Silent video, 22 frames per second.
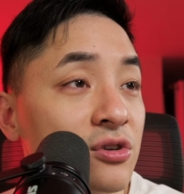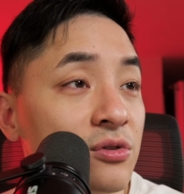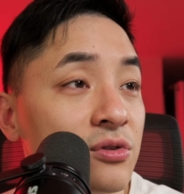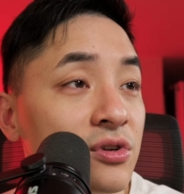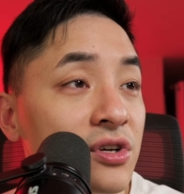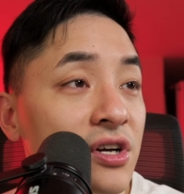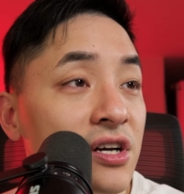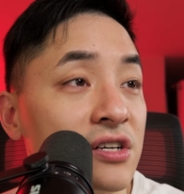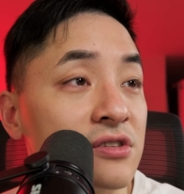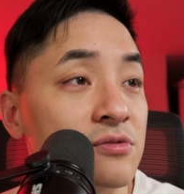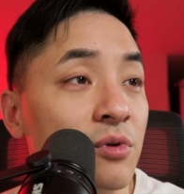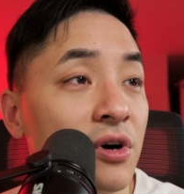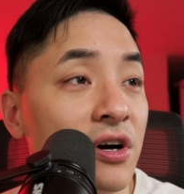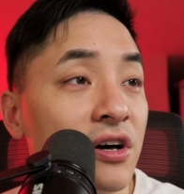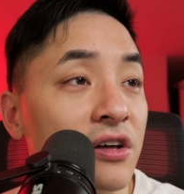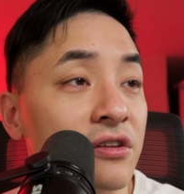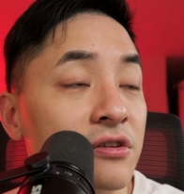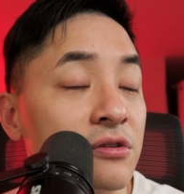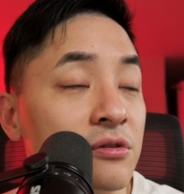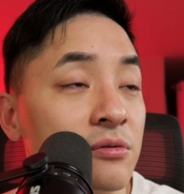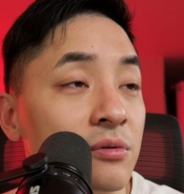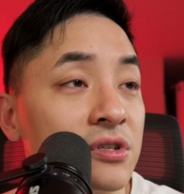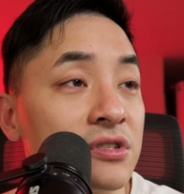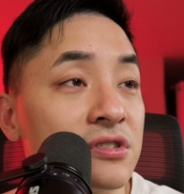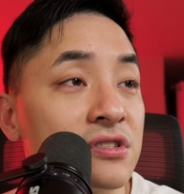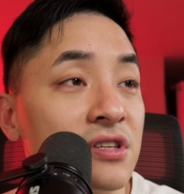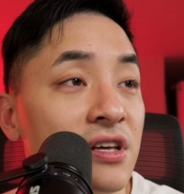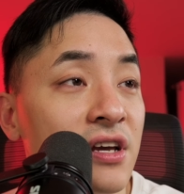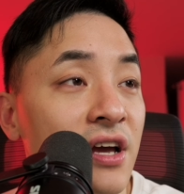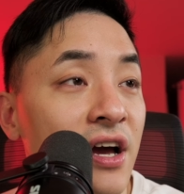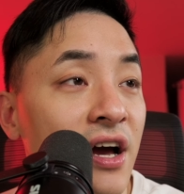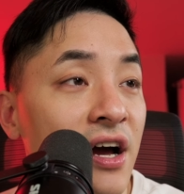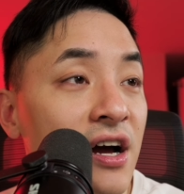you guys what other ones
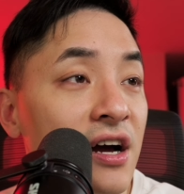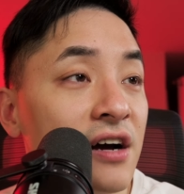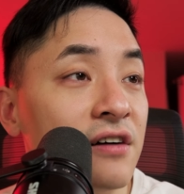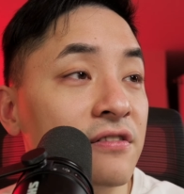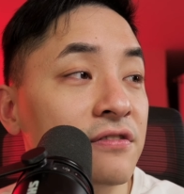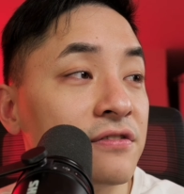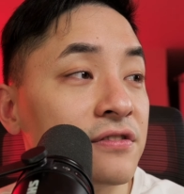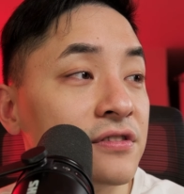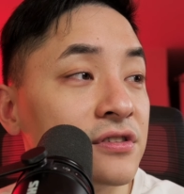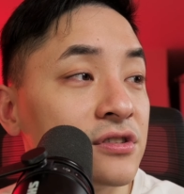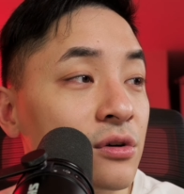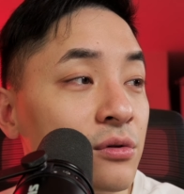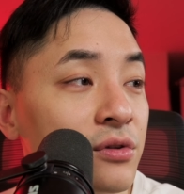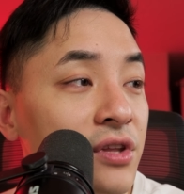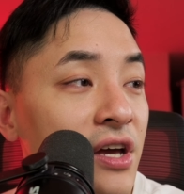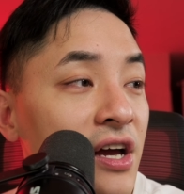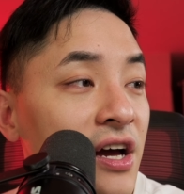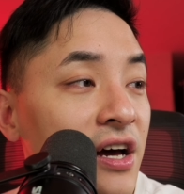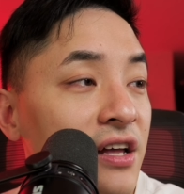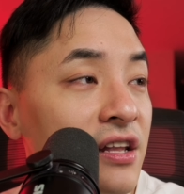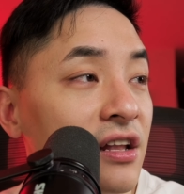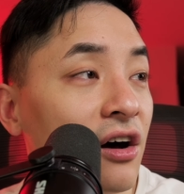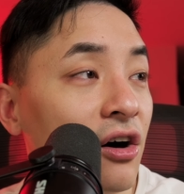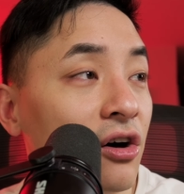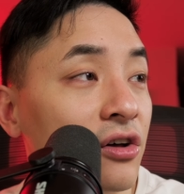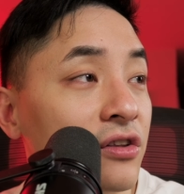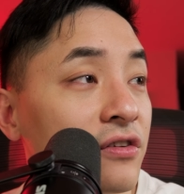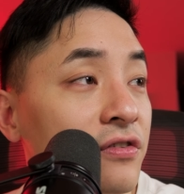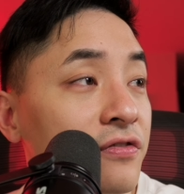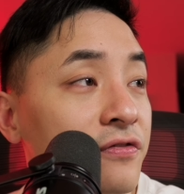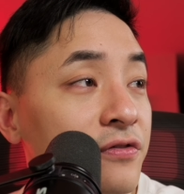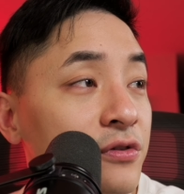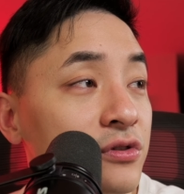they have. So they had all
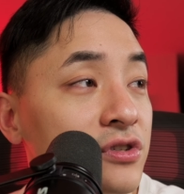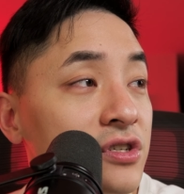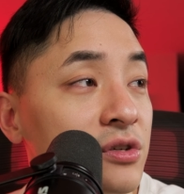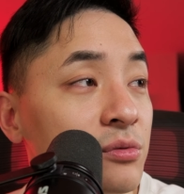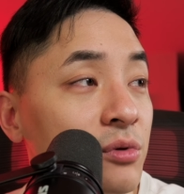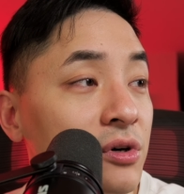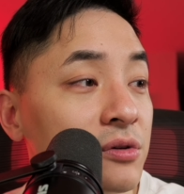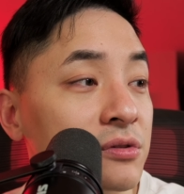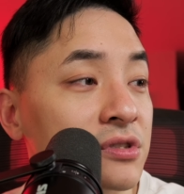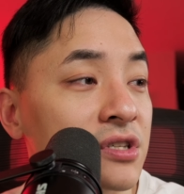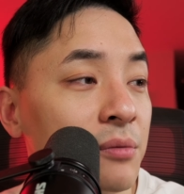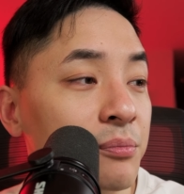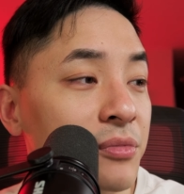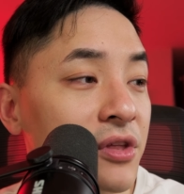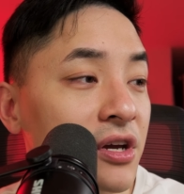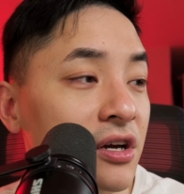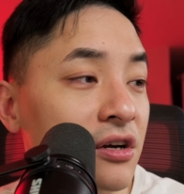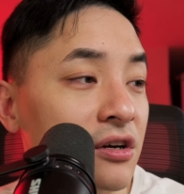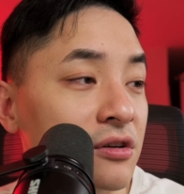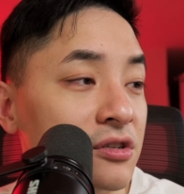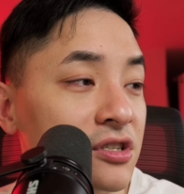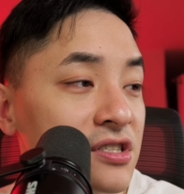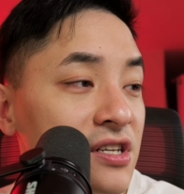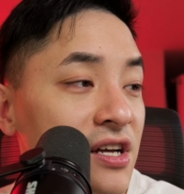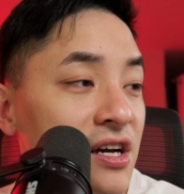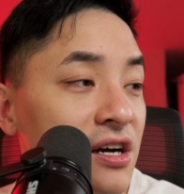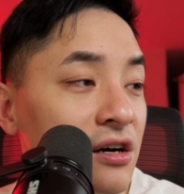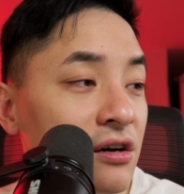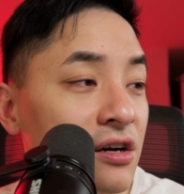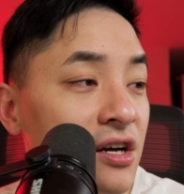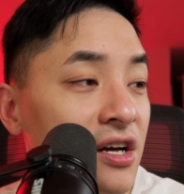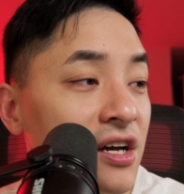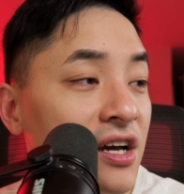the Fuji ones up there just
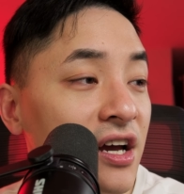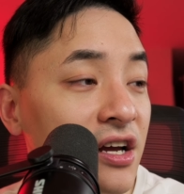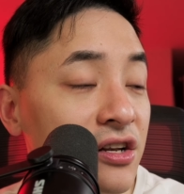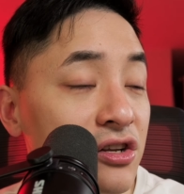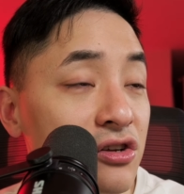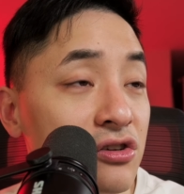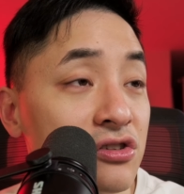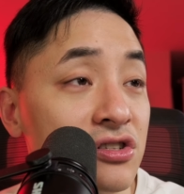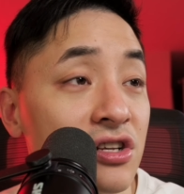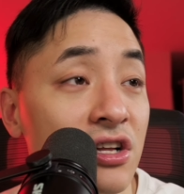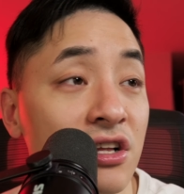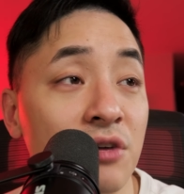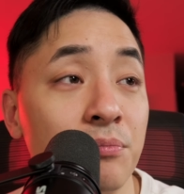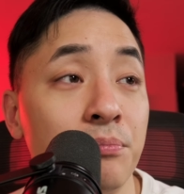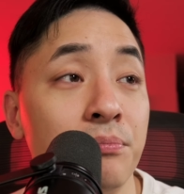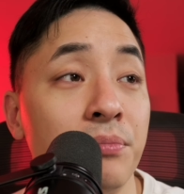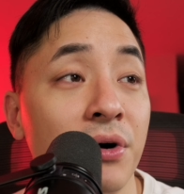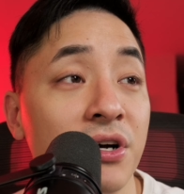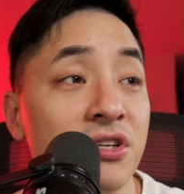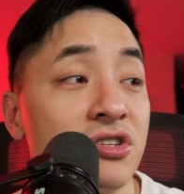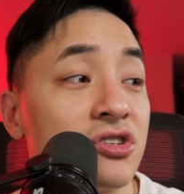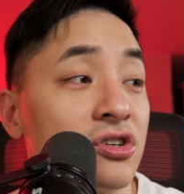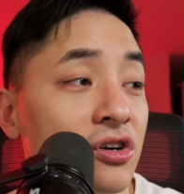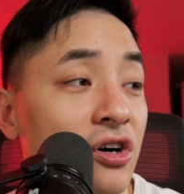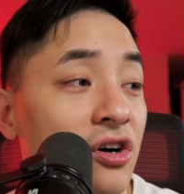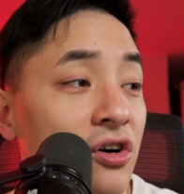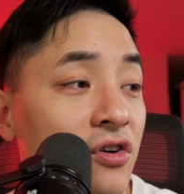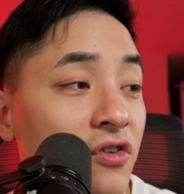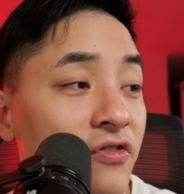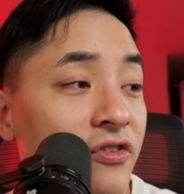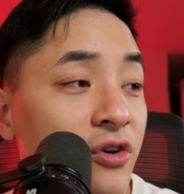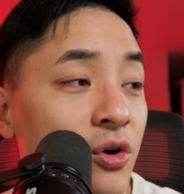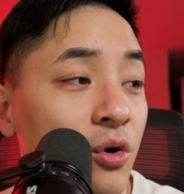now, and here's a bunch
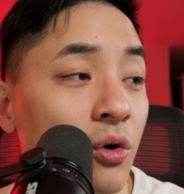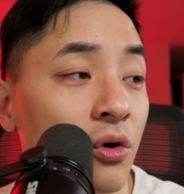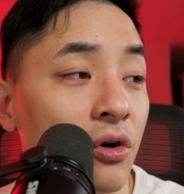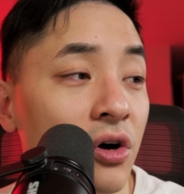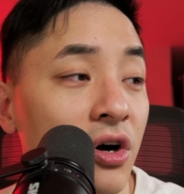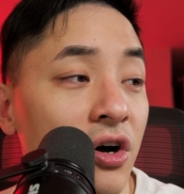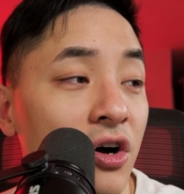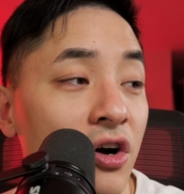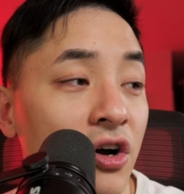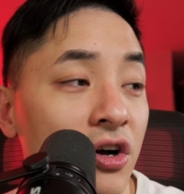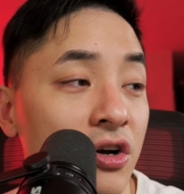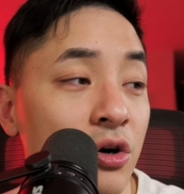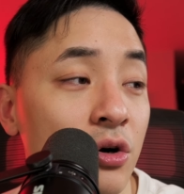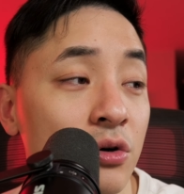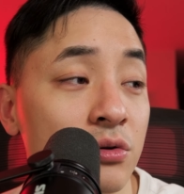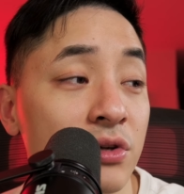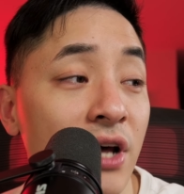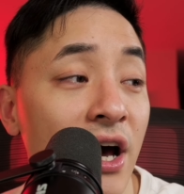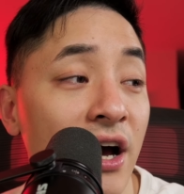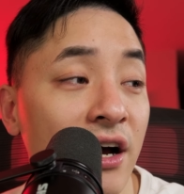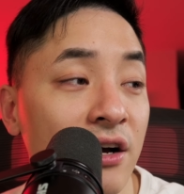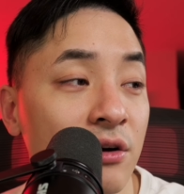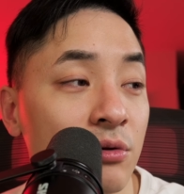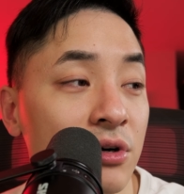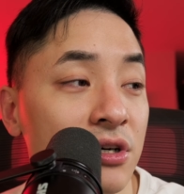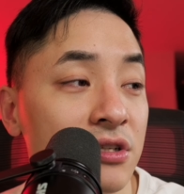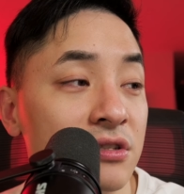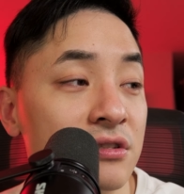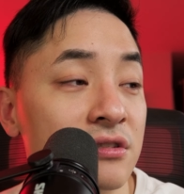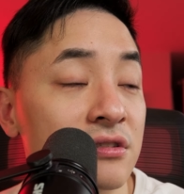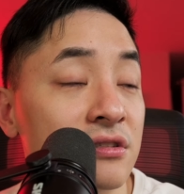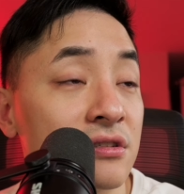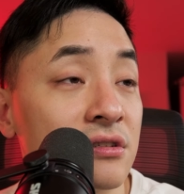of Kodak
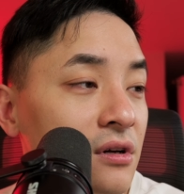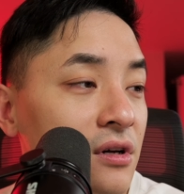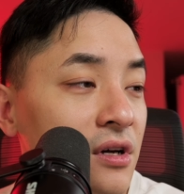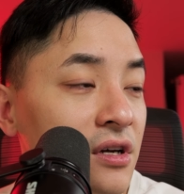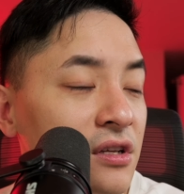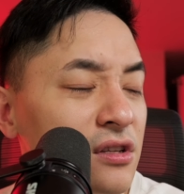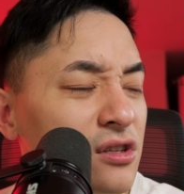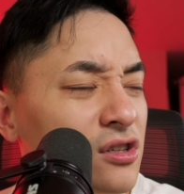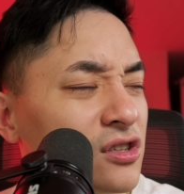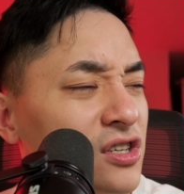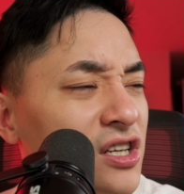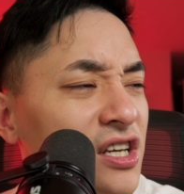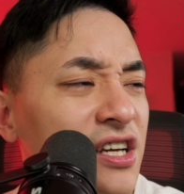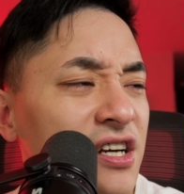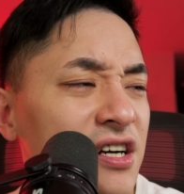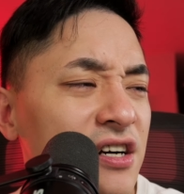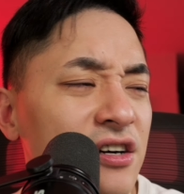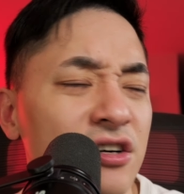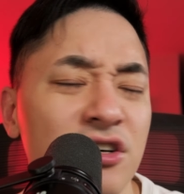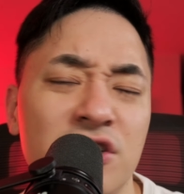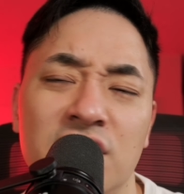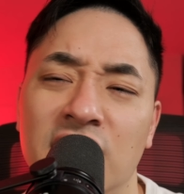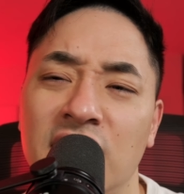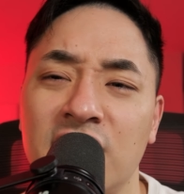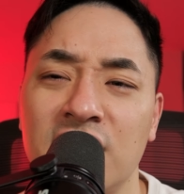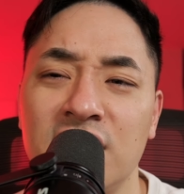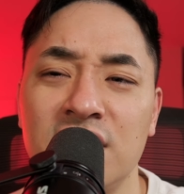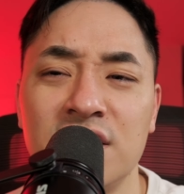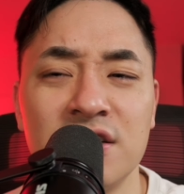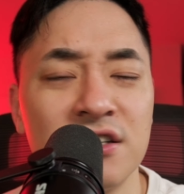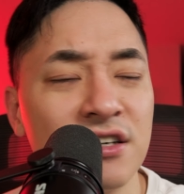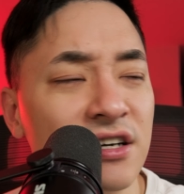ones and Kaneka.